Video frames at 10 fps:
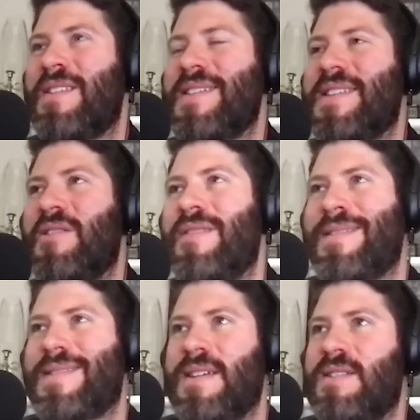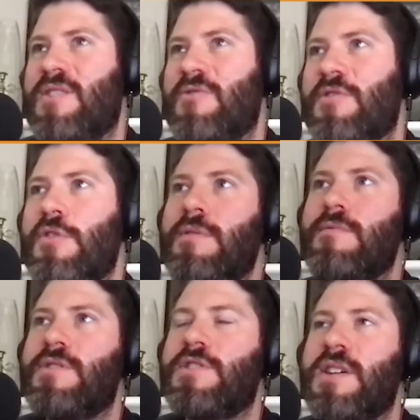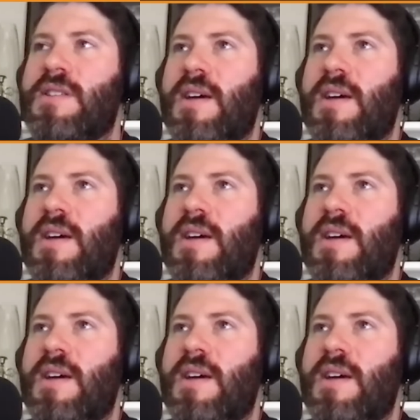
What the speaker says: And I saw that Circle, which does